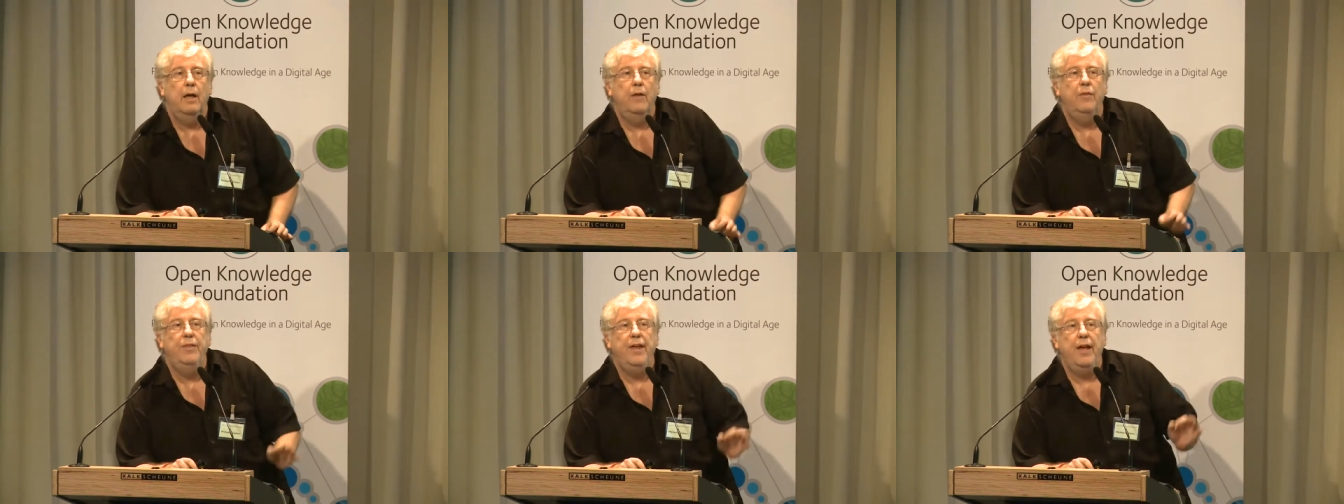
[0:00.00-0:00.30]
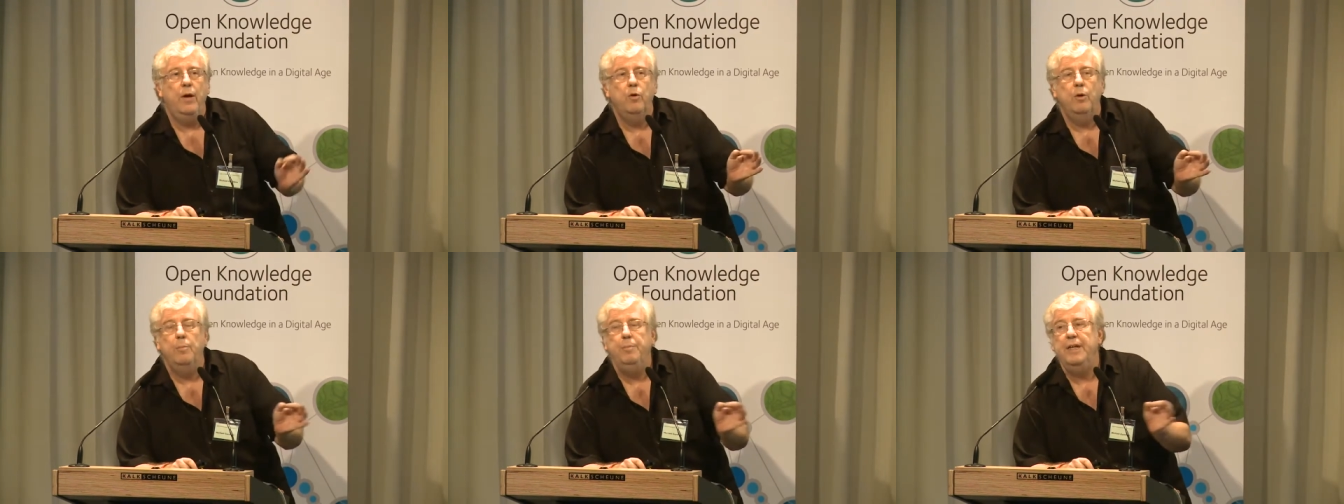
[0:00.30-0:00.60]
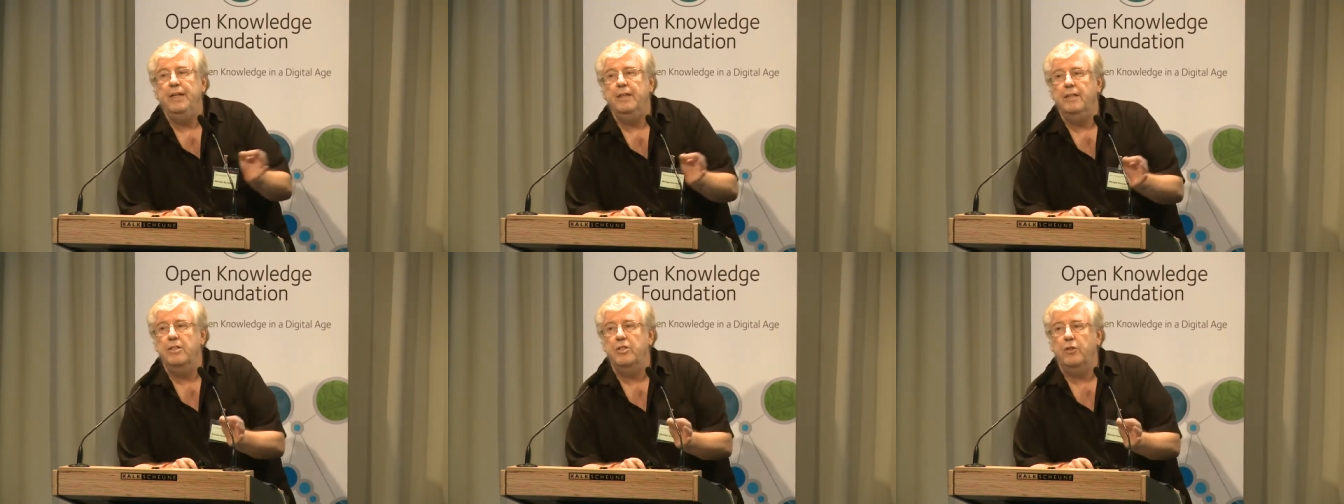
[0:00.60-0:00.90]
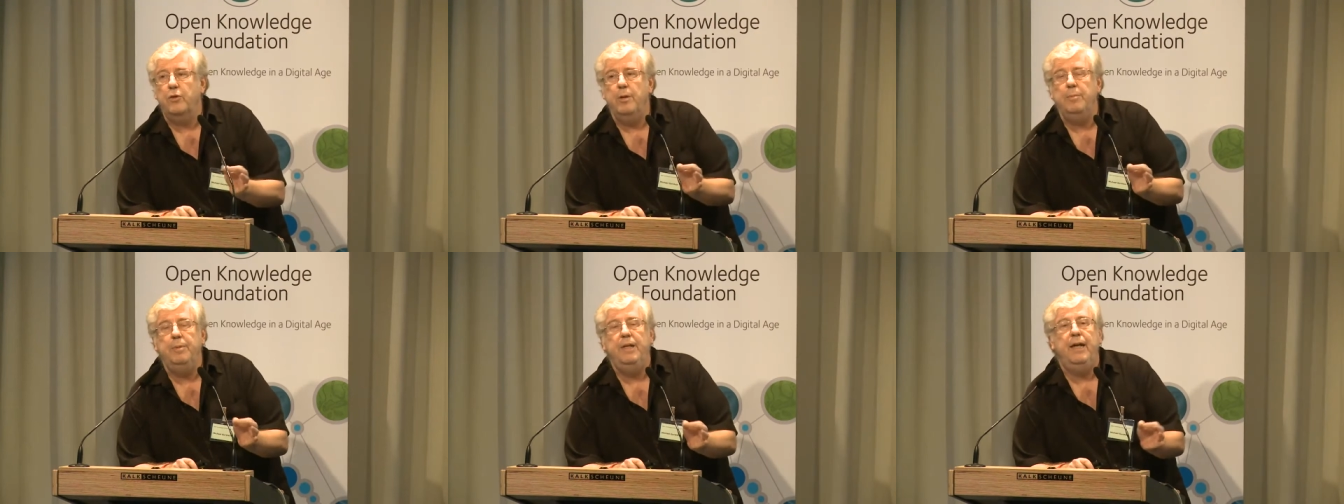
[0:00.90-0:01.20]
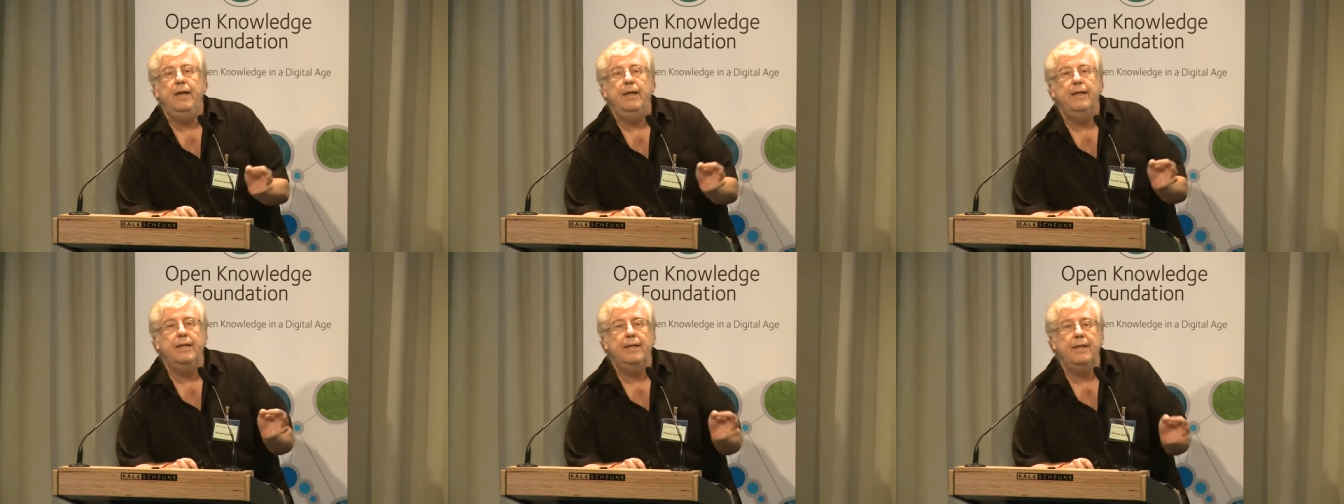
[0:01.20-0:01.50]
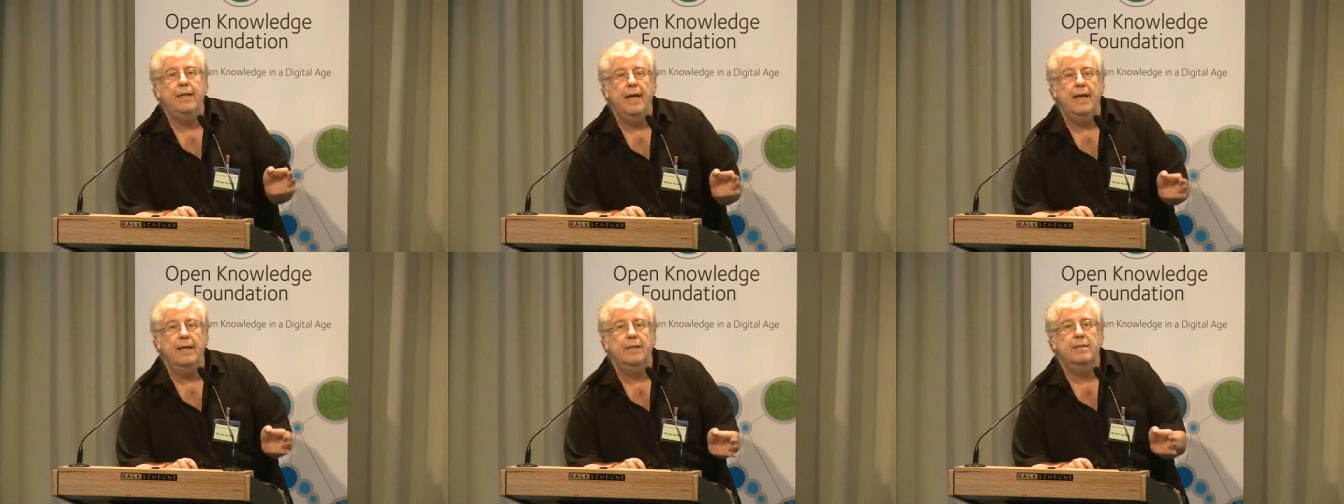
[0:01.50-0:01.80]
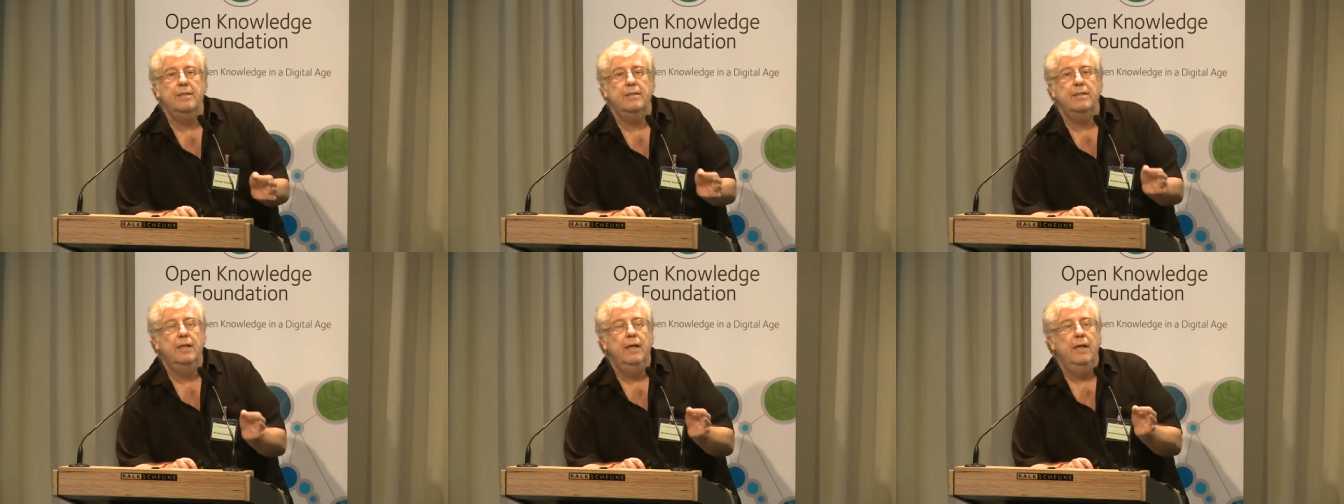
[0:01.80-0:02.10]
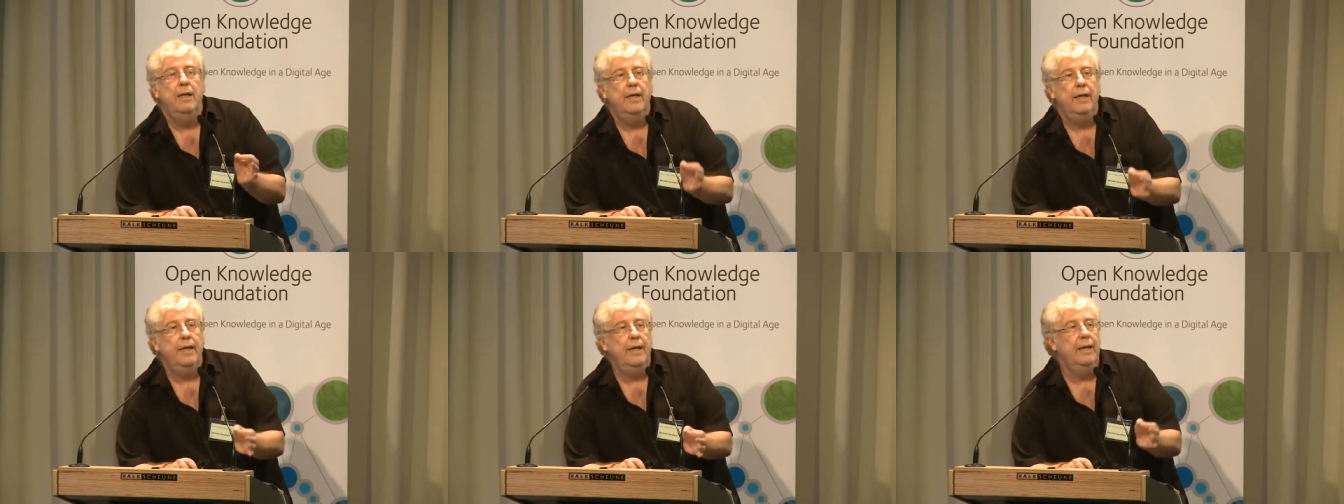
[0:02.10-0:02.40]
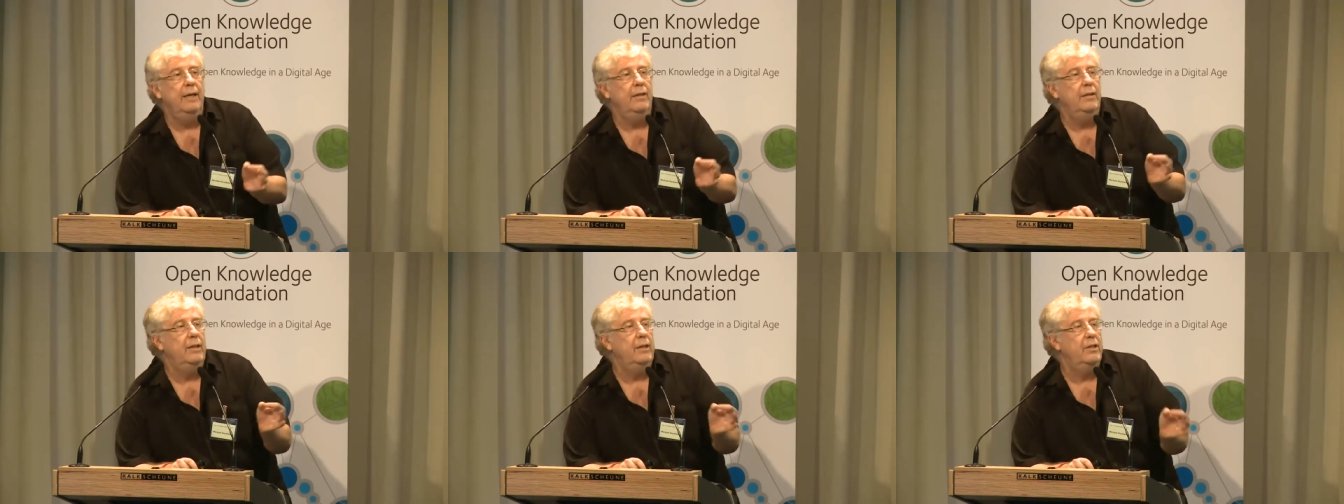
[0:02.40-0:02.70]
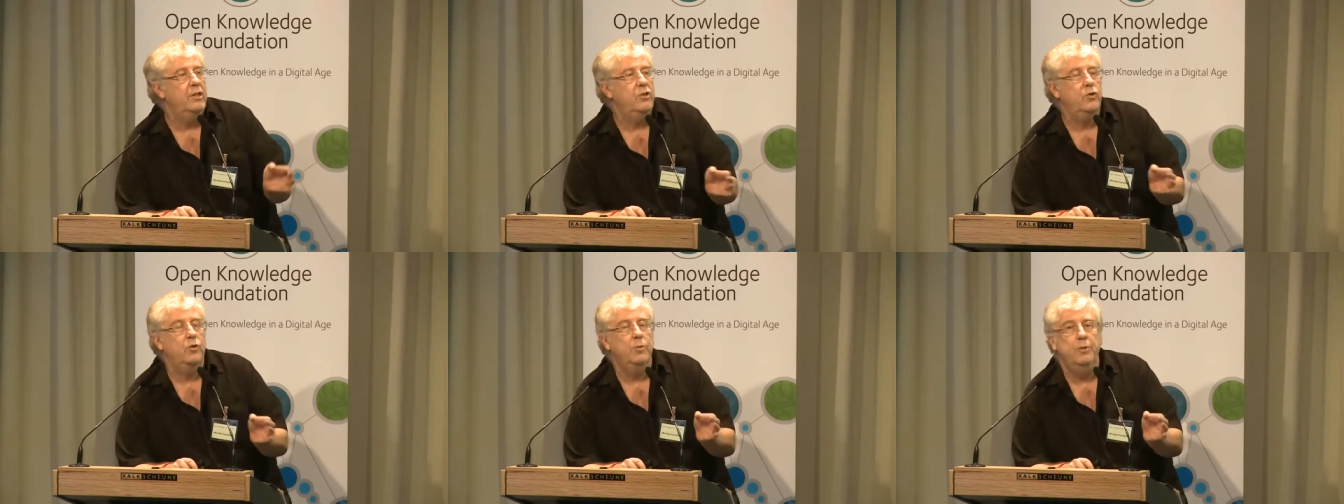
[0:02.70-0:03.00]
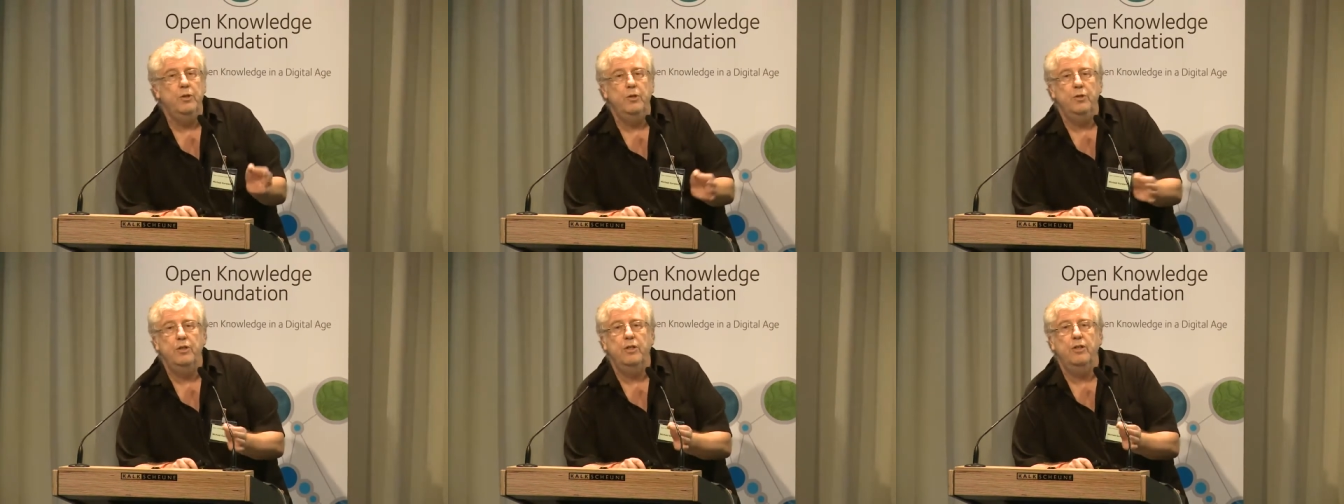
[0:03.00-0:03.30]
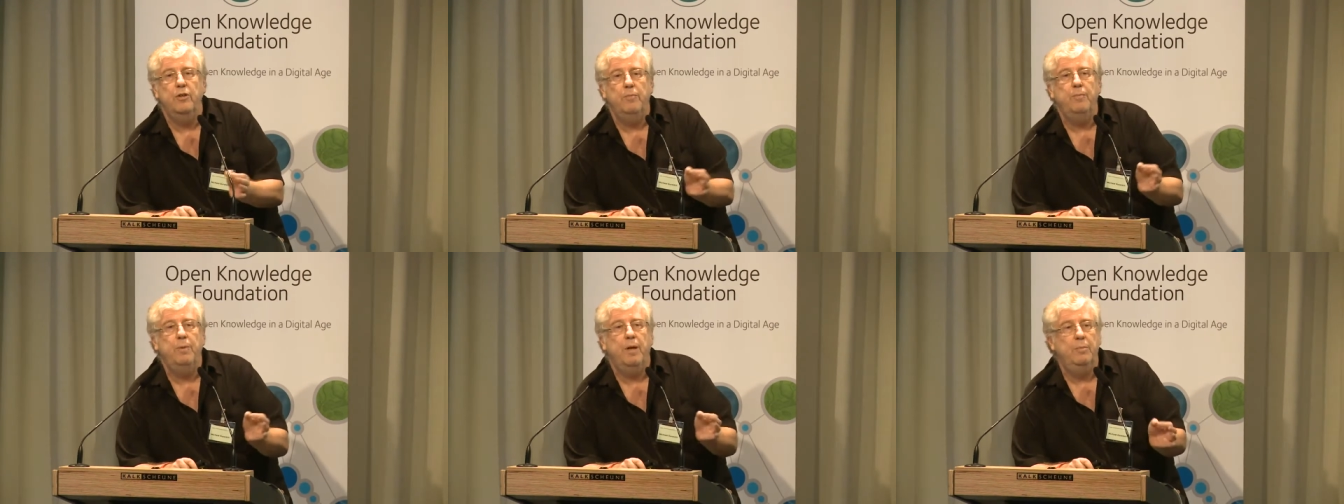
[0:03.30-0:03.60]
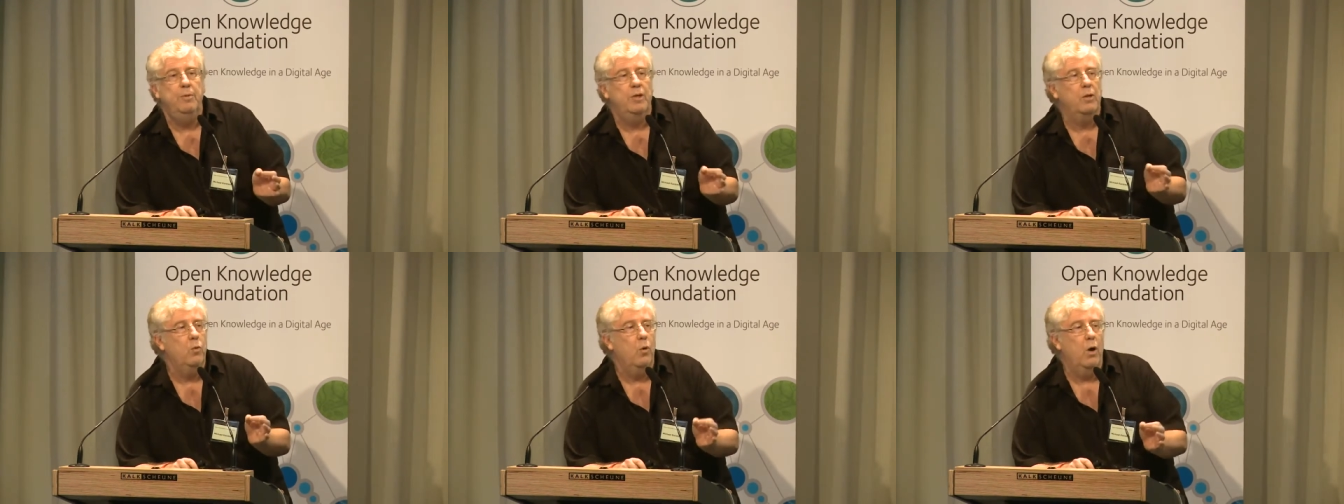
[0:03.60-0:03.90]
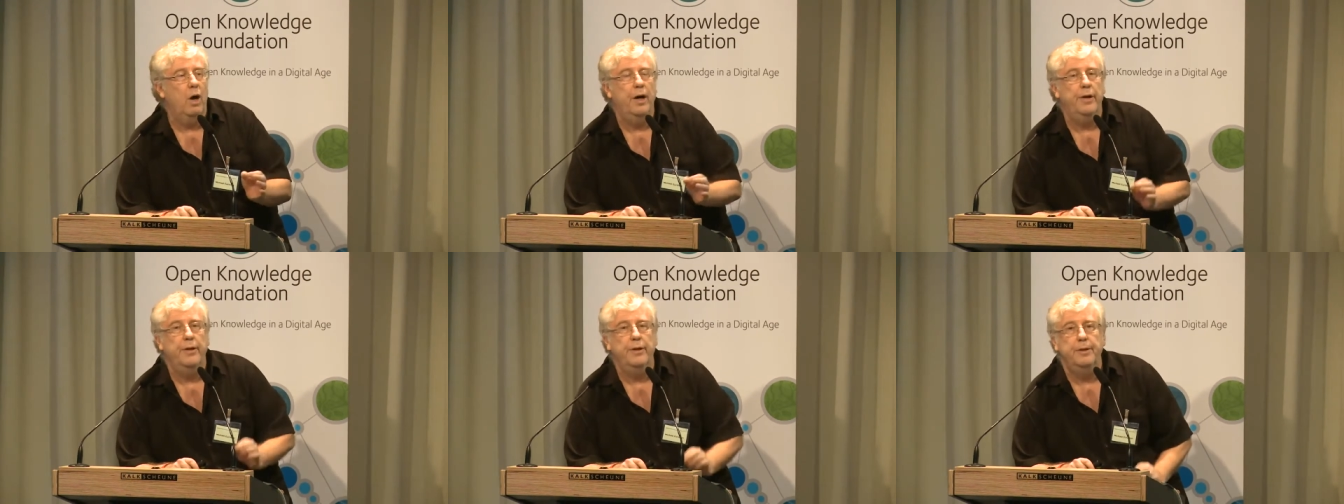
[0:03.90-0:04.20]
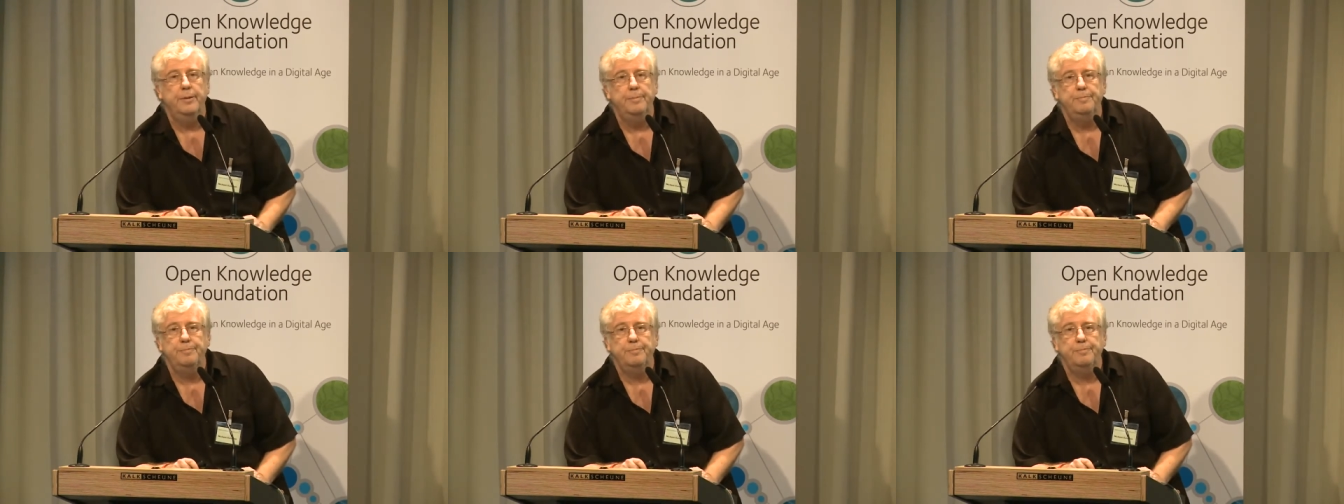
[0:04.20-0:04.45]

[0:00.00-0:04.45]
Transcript: they were being discriminated against in the distribution of public water.